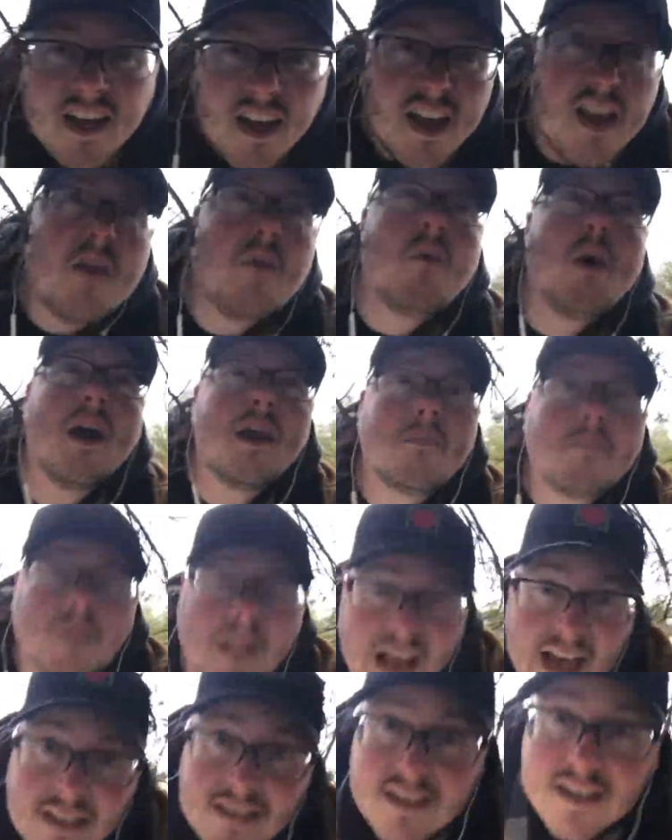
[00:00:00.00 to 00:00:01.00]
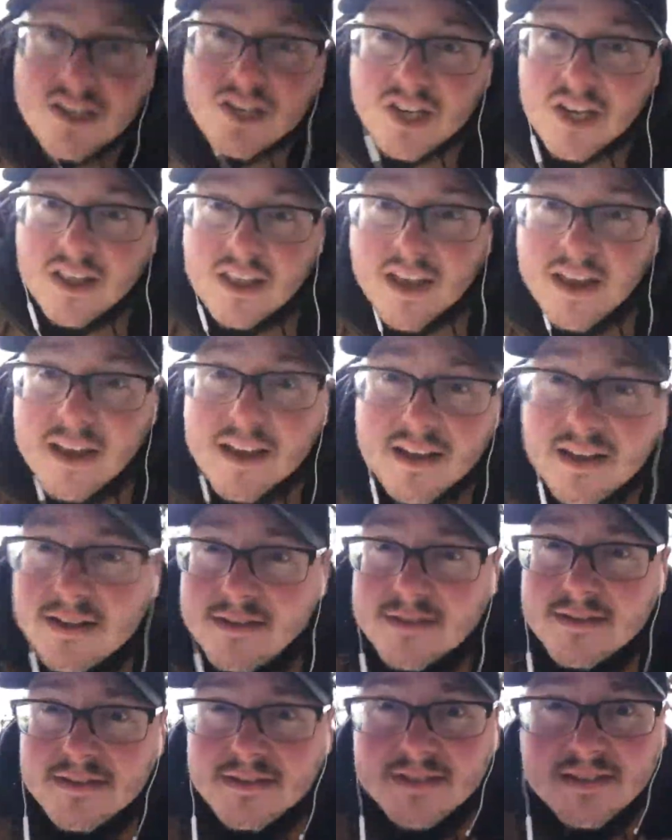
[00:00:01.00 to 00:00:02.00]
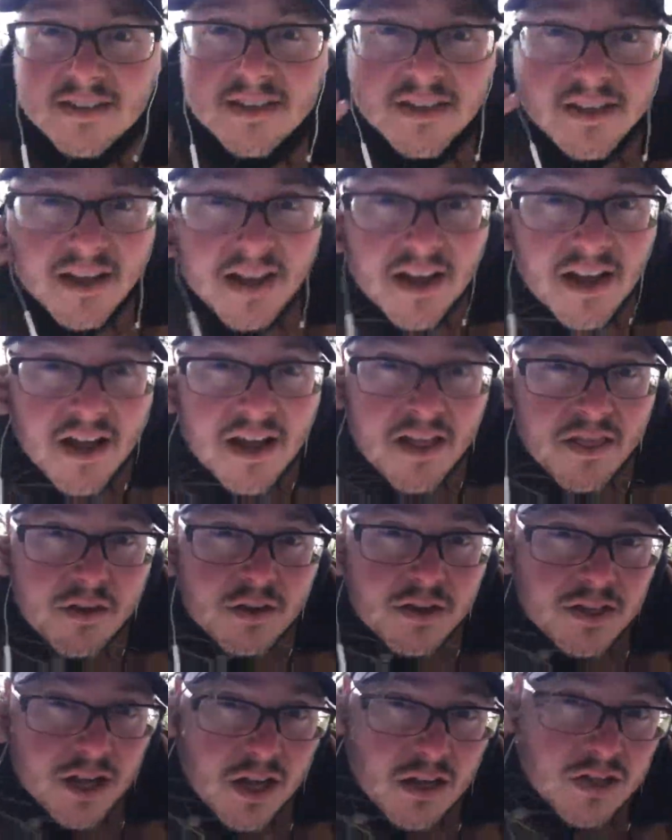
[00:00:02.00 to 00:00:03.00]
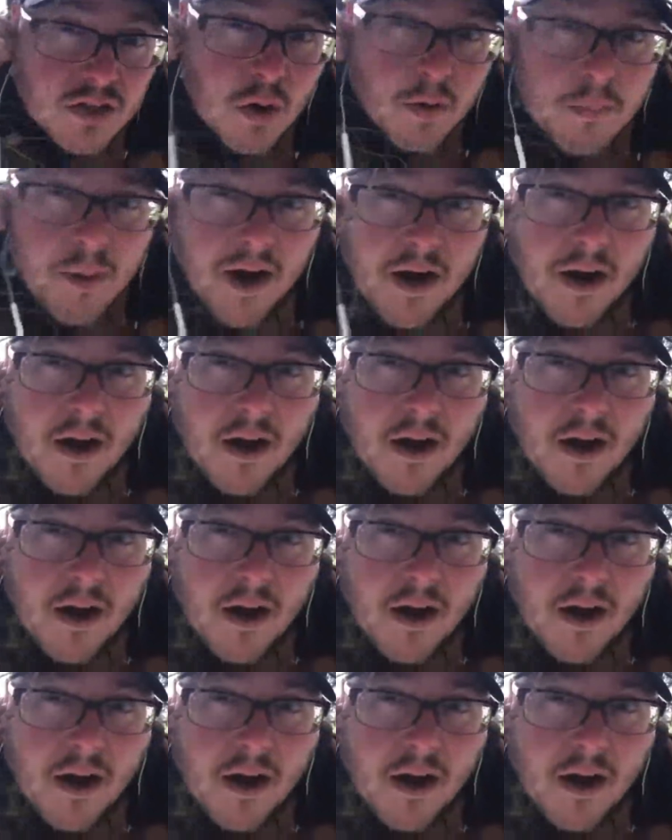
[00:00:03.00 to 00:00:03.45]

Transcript: in a white plastic sheathing. There's also a bare